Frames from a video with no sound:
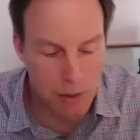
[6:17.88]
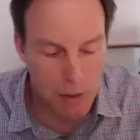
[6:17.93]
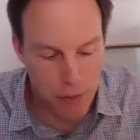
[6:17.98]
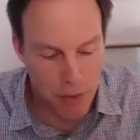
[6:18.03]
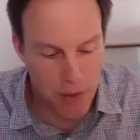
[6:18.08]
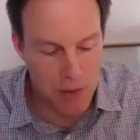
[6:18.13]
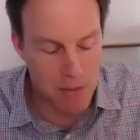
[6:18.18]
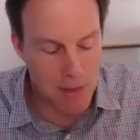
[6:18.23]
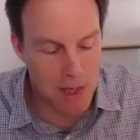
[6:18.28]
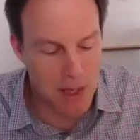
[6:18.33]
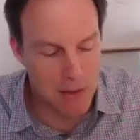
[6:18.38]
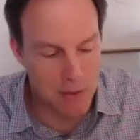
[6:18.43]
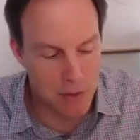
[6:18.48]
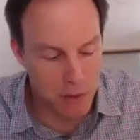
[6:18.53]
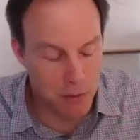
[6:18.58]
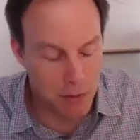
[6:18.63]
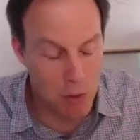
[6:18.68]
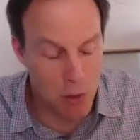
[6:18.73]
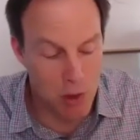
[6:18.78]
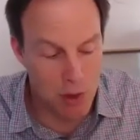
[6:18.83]
a friend of mine
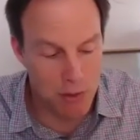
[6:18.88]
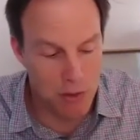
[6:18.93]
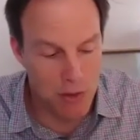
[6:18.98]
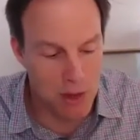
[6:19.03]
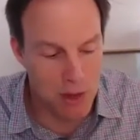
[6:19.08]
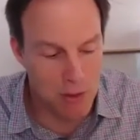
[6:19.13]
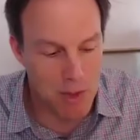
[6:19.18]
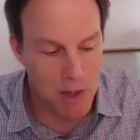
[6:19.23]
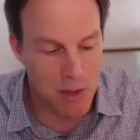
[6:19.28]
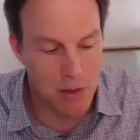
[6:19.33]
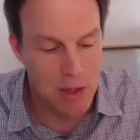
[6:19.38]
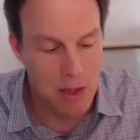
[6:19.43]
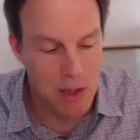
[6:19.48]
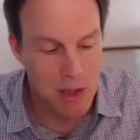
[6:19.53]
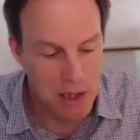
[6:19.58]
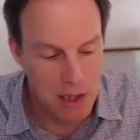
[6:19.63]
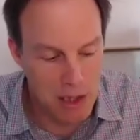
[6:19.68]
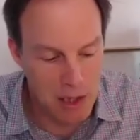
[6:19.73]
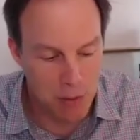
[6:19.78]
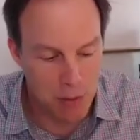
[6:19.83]
this morning was talking about,
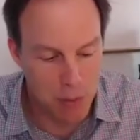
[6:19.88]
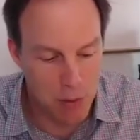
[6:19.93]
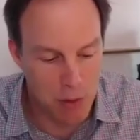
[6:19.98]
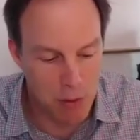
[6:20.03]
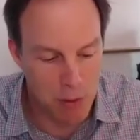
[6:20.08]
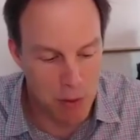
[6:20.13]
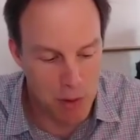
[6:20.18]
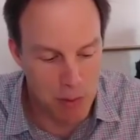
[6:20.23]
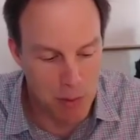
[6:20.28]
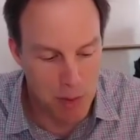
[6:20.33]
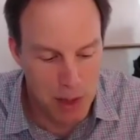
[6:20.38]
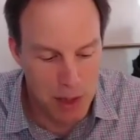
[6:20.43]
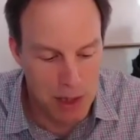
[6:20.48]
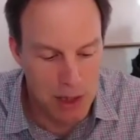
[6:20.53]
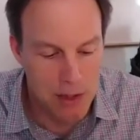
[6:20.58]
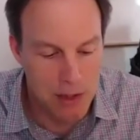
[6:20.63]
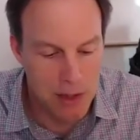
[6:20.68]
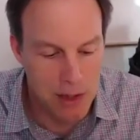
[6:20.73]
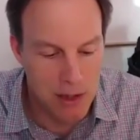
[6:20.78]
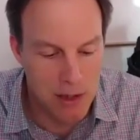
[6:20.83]
he's really worried about
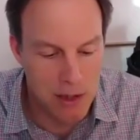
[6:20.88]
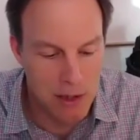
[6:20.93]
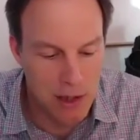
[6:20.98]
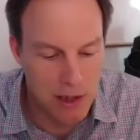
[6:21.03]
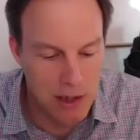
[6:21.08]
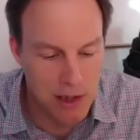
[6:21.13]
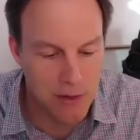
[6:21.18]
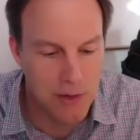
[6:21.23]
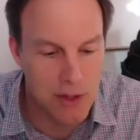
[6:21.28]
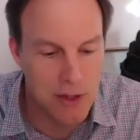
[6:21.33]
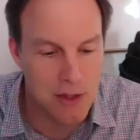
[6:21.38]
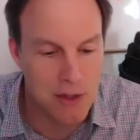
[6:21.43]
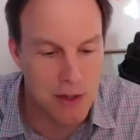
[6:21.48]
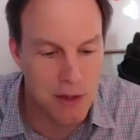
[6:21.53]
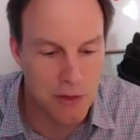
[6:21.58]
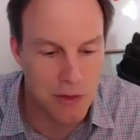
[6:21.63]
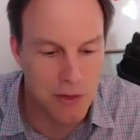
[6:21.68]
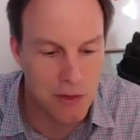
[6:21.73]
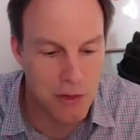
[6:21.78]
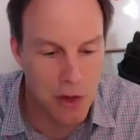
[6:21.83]
India. I guess India
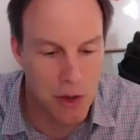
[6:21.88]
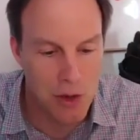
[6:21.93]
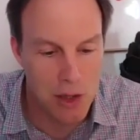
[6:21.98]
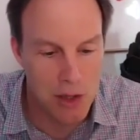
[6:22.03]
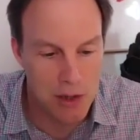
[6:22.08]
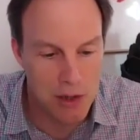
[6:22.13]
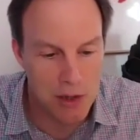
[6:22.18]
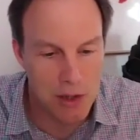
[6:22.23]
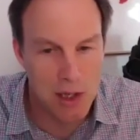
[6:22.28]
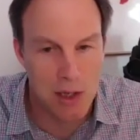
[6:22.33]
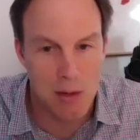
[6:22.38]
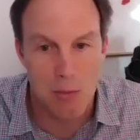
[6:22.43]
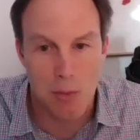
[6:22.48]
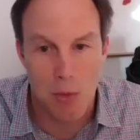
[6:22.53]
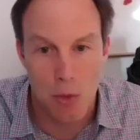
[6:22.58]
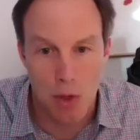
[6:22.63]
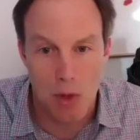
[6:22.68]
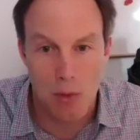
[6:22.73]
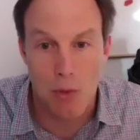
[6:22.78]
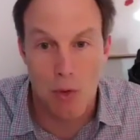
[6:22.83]
is starting to get
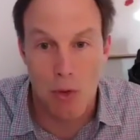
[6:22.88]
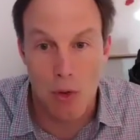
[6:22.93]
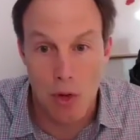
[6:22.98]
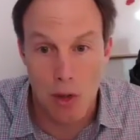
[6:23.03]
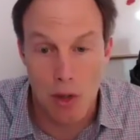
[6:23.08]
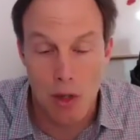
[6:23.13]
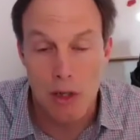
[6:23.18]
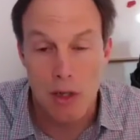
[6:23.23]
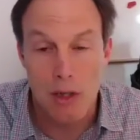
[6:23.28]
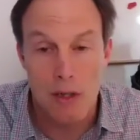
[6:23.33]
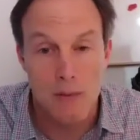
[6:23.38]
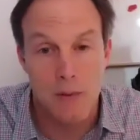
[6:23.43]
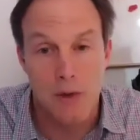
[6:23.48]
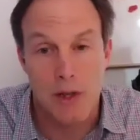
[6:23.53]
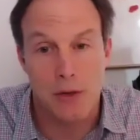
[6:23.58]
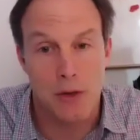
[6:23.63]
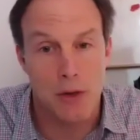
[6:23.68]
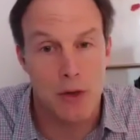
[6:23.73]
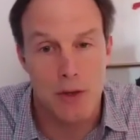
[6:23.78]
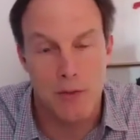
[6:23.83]
more and more.
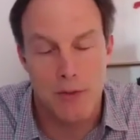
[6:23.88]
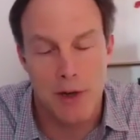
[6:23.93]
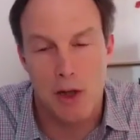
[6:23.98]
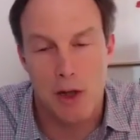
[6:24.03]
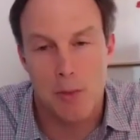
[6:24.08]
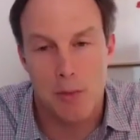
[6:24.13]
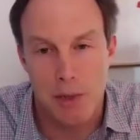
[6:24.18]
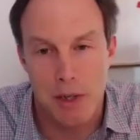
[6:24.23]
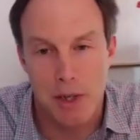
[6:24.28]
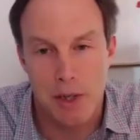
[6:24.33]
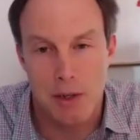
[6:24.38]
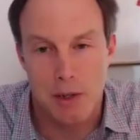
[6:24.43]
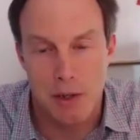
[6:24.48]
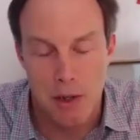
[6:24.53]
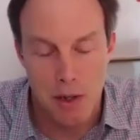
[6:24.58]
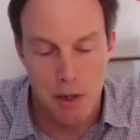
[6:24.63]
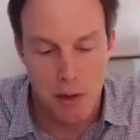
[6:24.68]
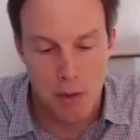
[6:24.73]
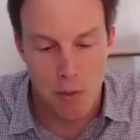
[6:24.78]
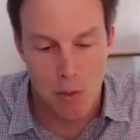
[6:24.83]
And so developing
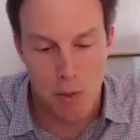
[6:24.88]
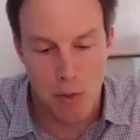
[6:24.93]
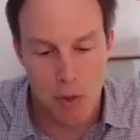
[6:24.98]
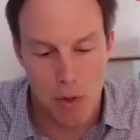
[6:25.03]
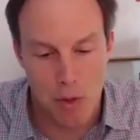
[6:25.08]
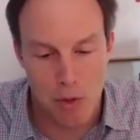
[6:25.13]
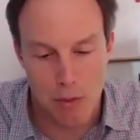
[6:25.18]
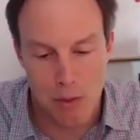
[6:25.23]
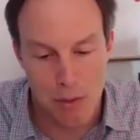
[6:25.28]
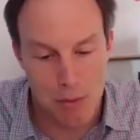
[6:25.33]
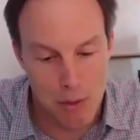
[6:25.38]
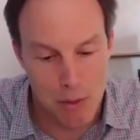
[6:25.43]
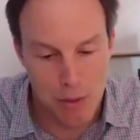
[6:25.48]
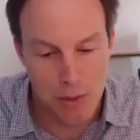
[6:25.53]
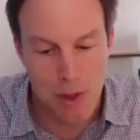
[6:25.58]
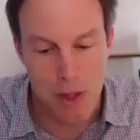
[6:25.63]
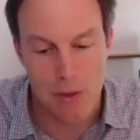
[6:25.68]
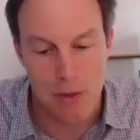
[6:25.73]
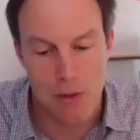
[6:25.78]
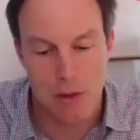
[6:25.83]

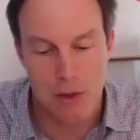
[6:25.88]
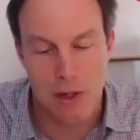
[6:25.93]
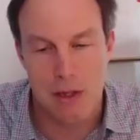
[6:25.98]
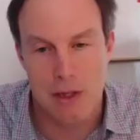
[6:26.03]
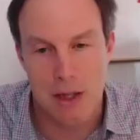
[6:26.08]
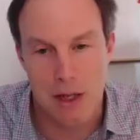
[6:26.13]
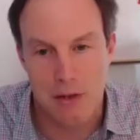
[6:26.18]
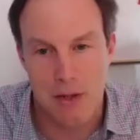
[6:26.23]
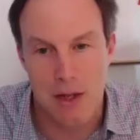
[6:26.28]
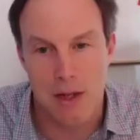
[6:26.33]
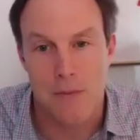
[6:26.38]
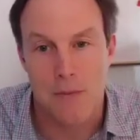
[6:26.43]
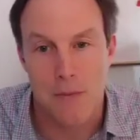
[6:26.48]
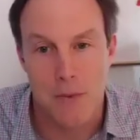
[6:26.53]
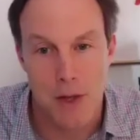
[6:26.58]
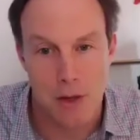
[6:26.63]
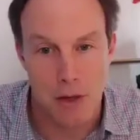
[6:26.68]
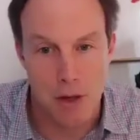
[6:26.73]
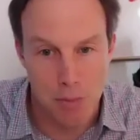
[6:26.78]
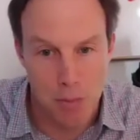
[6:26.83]
countries like that,
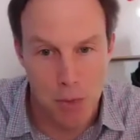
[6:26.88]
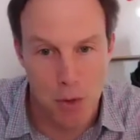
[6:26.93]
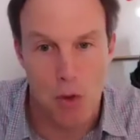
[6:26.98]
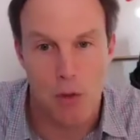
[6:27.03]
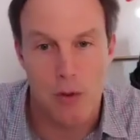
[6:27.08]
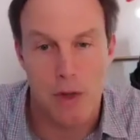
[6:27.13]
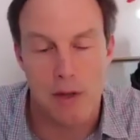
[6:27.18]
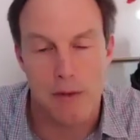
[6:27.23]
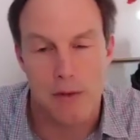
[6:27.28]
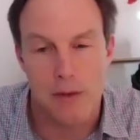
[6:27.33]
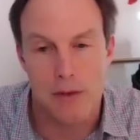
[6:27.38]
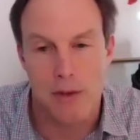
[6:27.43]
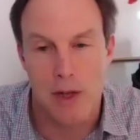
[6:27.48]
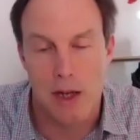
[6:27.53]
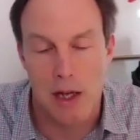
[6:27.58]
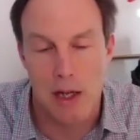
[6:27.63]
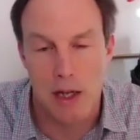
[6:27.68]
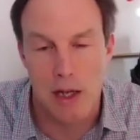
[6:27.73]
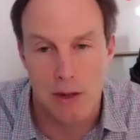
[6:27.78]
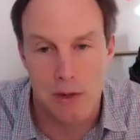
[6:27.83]
they could pull these
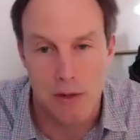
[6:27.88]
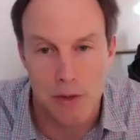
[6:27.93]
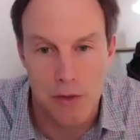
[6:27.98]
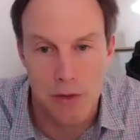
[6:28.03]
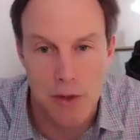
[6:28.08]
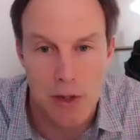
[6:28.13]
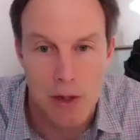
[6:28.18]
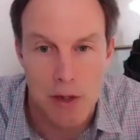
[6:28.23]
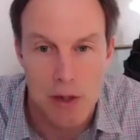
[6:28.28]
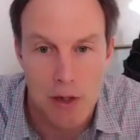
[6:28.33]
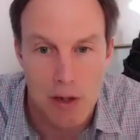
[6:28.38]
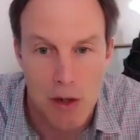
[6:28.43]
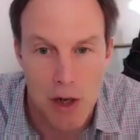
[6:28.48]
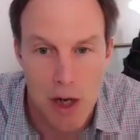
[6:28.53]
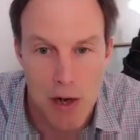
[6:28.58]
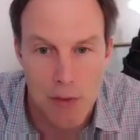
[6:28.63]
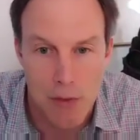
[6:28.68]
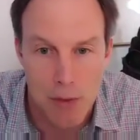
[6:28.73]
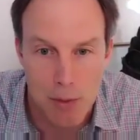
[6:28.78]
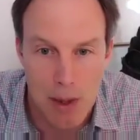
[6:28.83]
designs
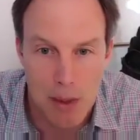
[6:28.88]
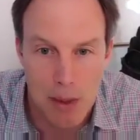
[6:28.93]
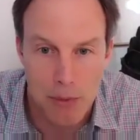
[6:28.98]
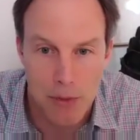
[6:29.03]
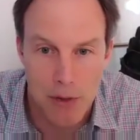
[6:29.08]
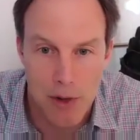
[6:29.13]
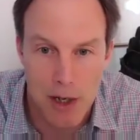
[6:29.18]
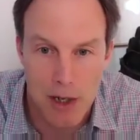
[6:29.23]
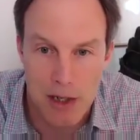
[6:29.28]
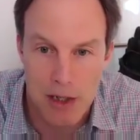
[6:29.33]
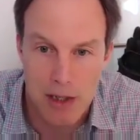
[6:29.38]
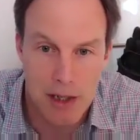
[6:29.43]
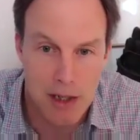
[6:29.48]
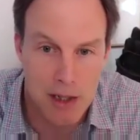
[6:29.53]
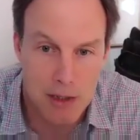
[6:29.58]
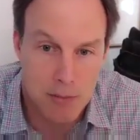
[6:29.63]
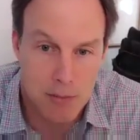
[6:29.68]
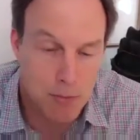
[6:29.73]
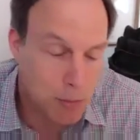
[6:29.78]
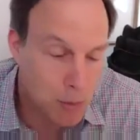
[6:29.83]
off the website
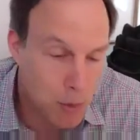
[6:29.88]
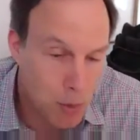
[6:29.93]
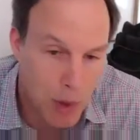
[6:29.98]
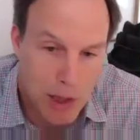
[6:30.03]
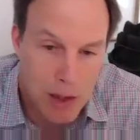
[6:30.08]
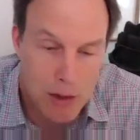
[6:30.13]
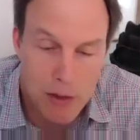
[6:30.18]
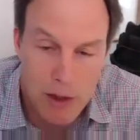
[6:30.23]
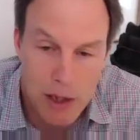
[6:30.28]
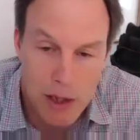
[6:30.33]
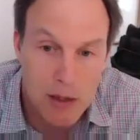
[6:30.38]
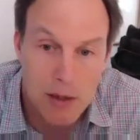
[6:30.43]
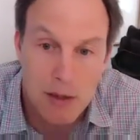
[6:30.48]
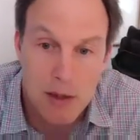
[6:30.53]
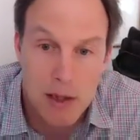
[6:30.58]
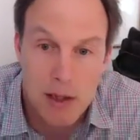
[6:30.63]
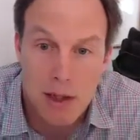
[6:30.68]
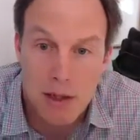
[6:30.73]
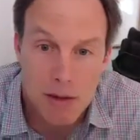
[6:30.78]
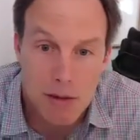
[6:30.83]
and quickly,
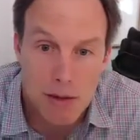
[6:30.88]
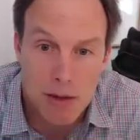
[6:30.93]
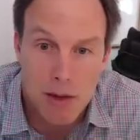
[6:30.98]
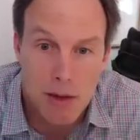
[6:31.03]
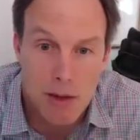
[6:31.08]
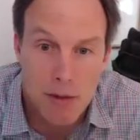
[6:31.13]
in